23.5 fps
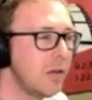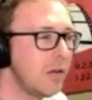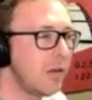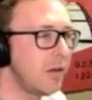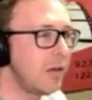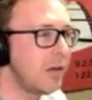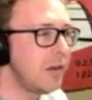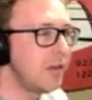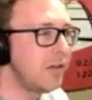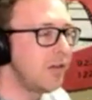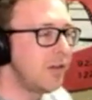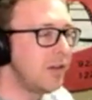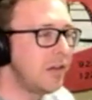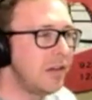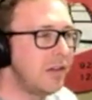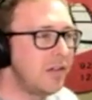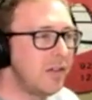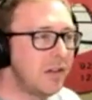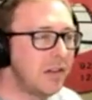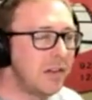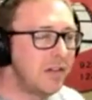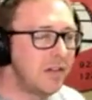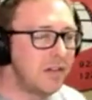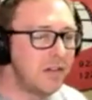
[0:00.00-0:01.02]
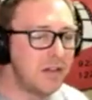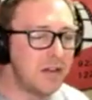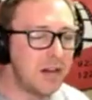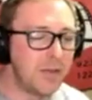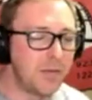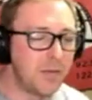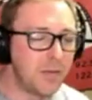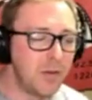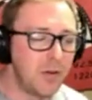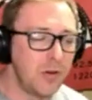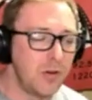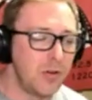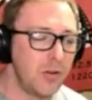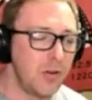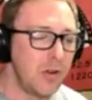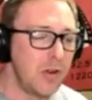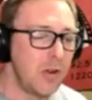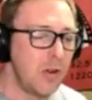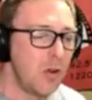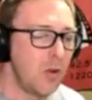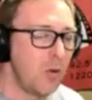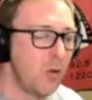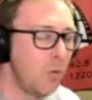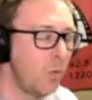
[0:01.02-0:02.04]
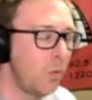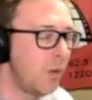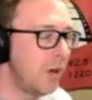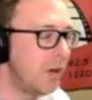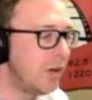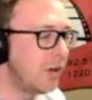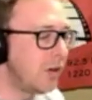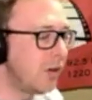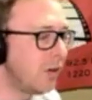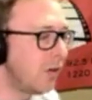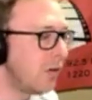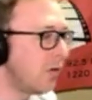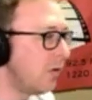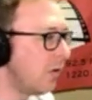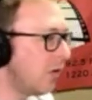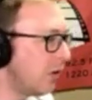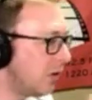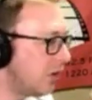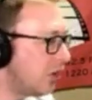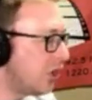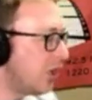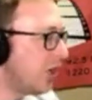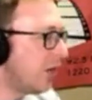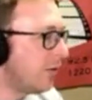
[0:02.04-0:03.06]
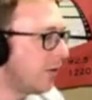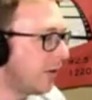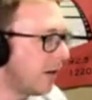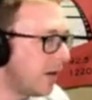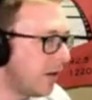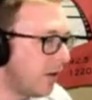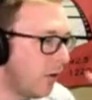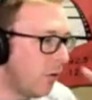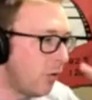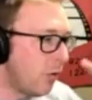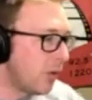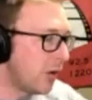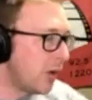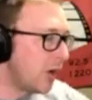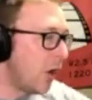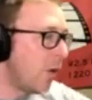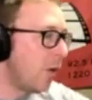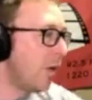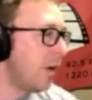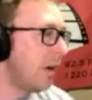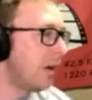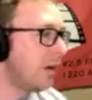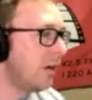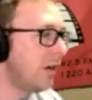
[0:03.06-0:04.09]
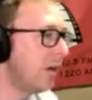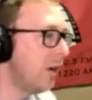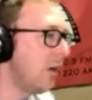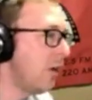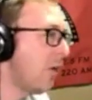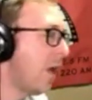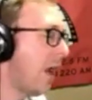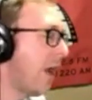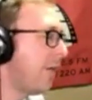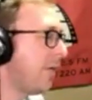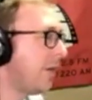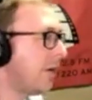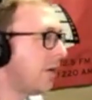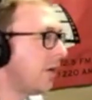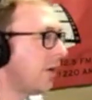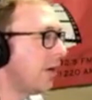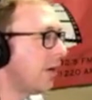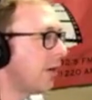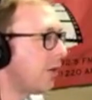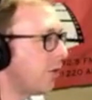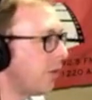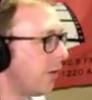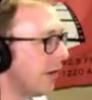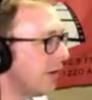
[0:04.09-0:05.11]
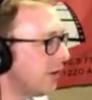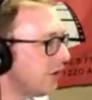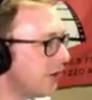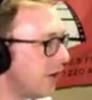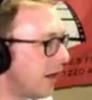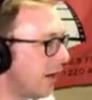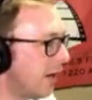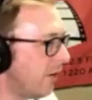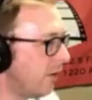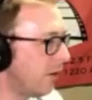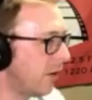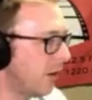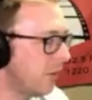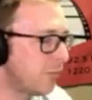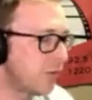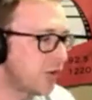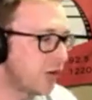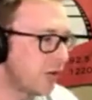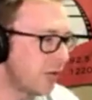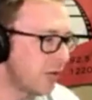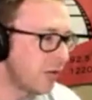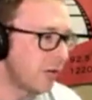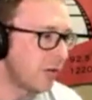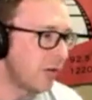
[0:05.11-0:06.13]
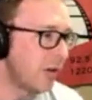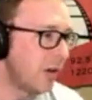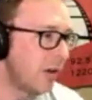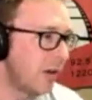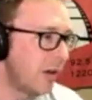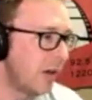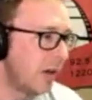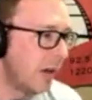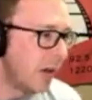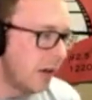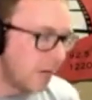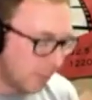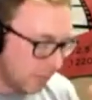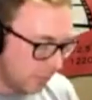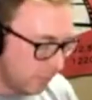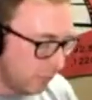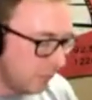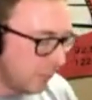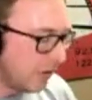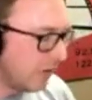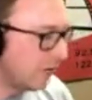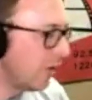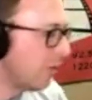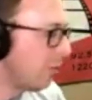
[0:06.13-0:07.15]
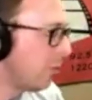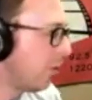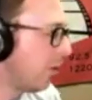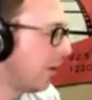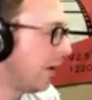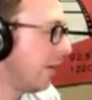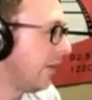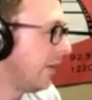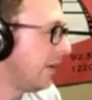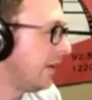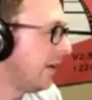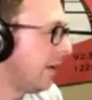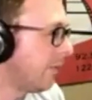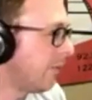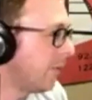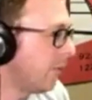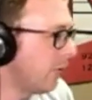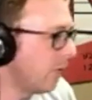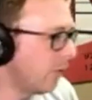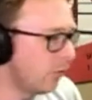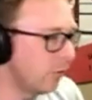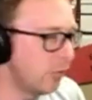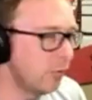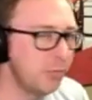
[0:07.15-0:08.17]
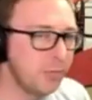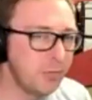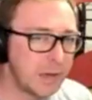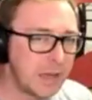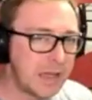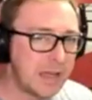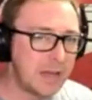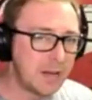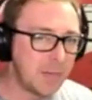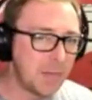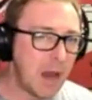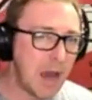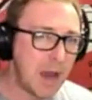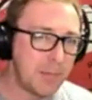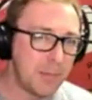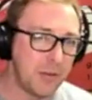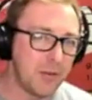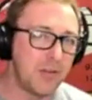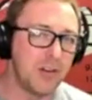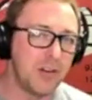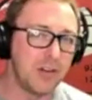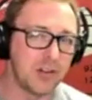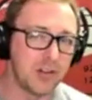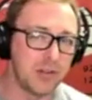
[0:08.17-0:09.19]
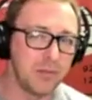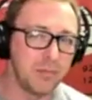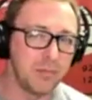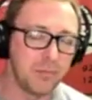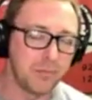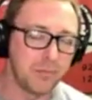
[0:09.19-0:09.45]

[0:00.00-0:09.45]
It's different when you're cheering or going, you know, having a grandchild, I'm sure. It's completely different being in my position